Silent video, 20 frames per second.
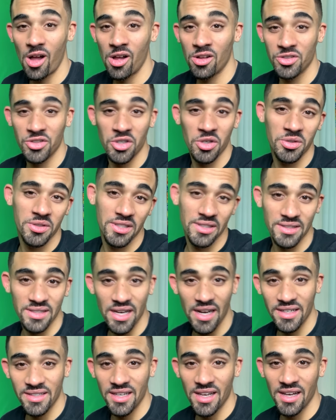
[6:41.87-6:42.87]
All jokes
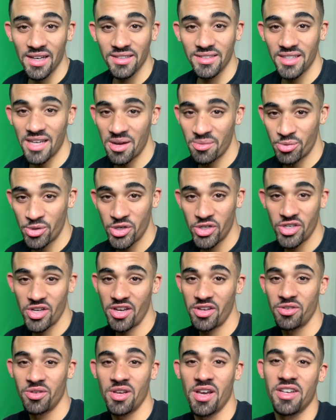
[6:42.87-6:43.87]
aside, guys, I
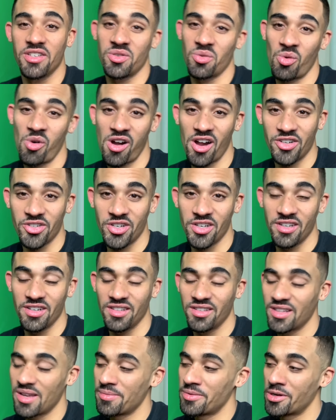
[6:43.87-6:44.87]
appreciate you guys watching.
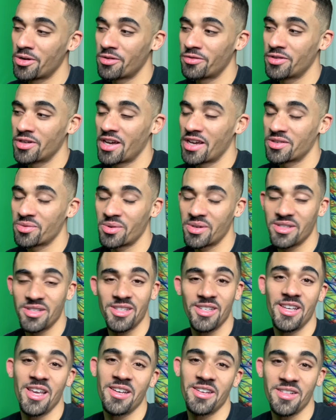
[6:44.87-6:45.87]
Let me know if you guys want to
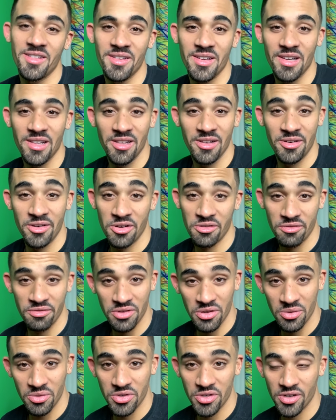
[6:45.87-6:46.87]
see anything in the near
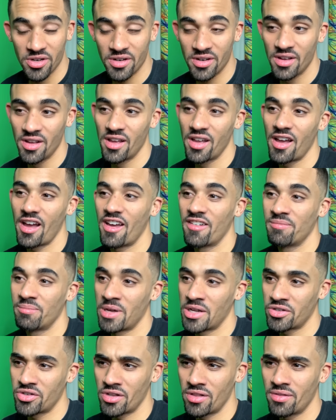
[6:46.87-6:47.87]
future. I've
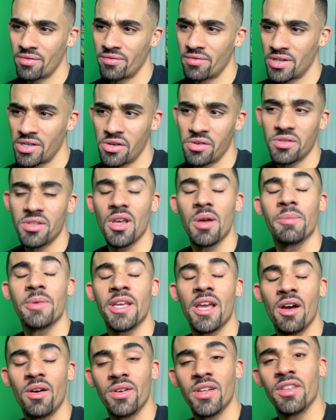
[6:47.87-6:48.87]
mentioned videos coming
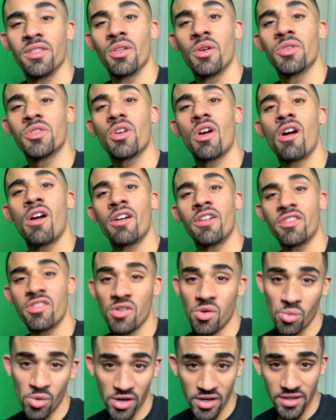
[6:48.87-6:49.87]
out and those are in
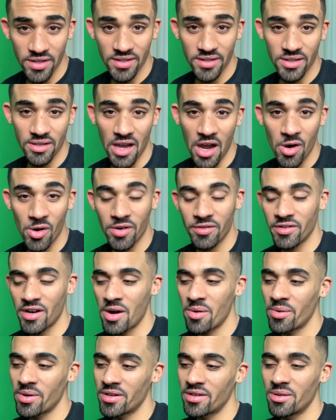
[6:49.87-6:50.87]
the works. However, I
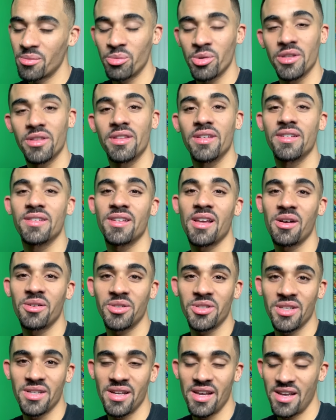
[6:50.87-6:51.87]
wanted to put this
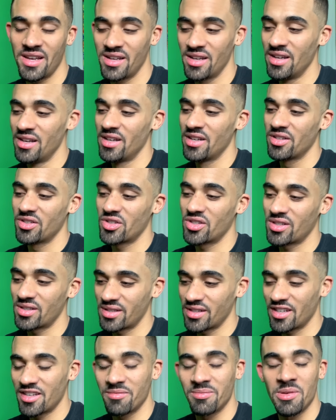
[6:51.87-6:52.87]
out today just
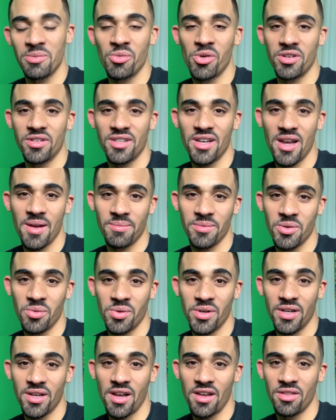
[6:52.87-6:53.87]
to give me more time to
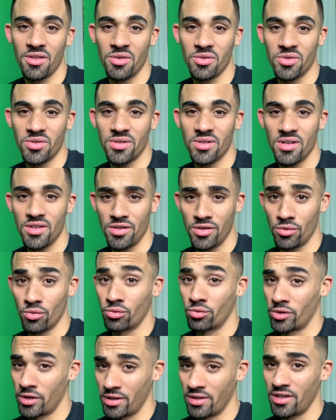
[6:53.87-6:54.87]
work on those
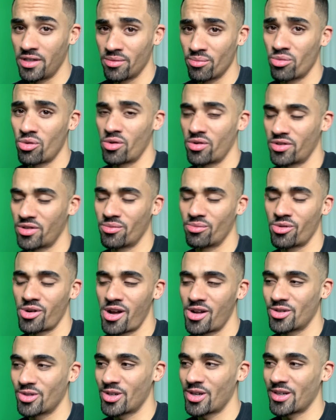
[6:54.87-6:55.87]
really important
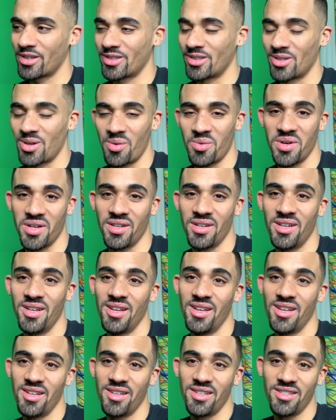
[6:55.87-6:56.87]
projects. So, uh,
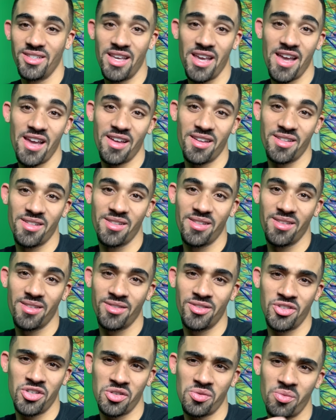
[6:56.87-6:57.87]
yeah,
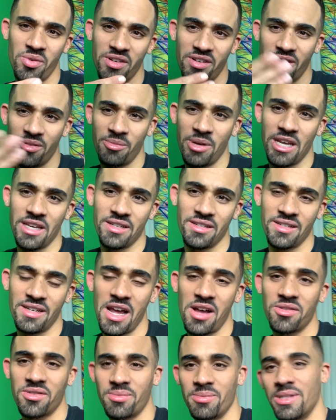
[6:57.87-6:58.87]
just wanted to make an
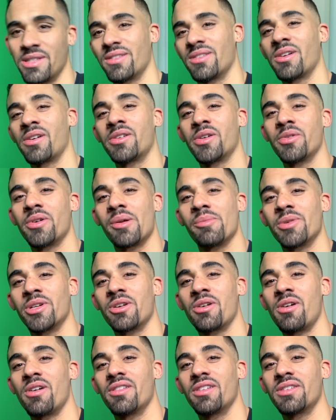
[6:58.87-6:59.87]
announcement. Don't know what I'm going to
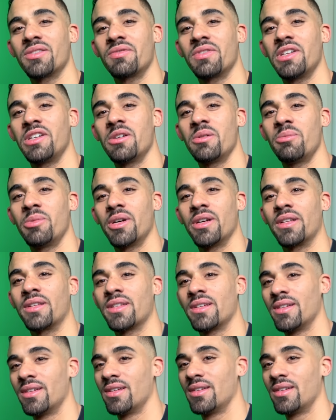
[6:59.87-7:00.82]
call this video, but